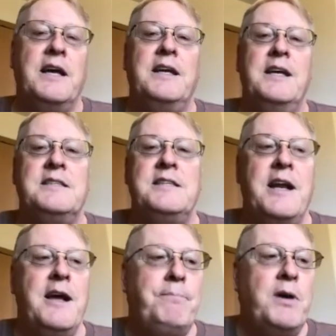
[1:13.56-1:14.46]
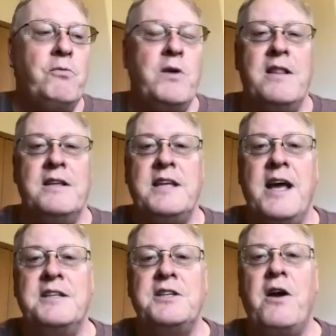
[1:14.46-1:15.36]
get set up on where the
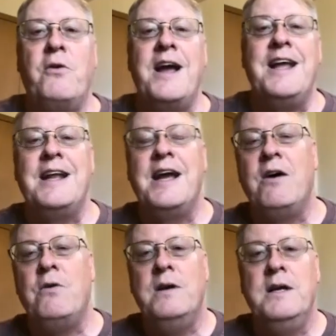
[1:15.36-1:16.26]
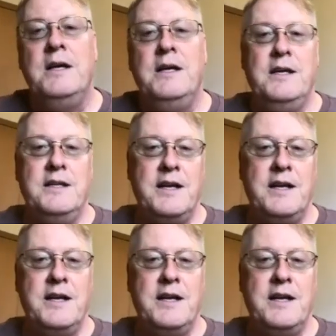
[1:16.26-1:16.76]
Zags are right now in the